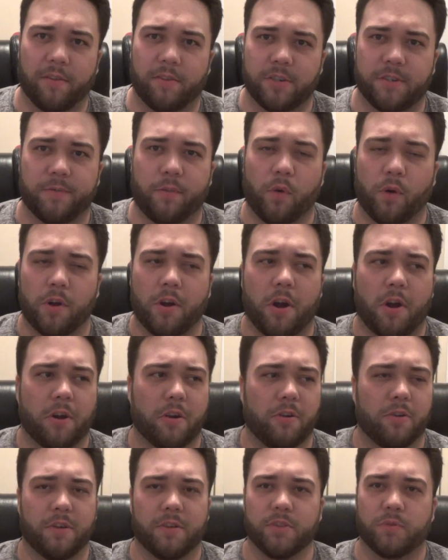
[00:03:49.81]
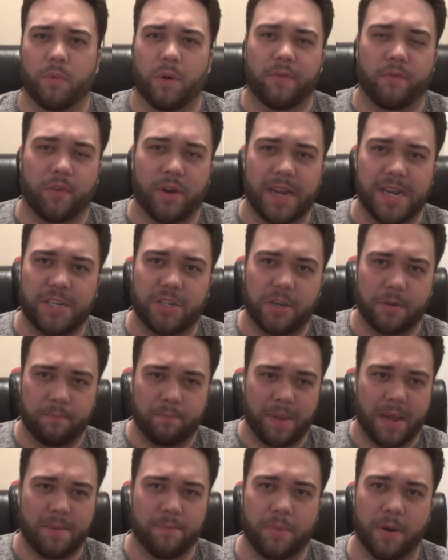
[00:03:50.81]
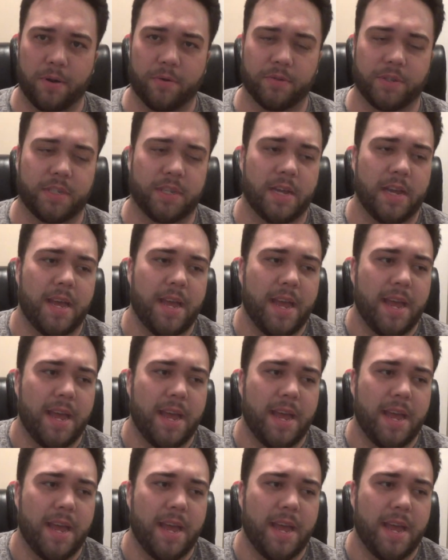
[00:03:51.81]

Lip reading: There's 4 gargoyles, one for each bedpost.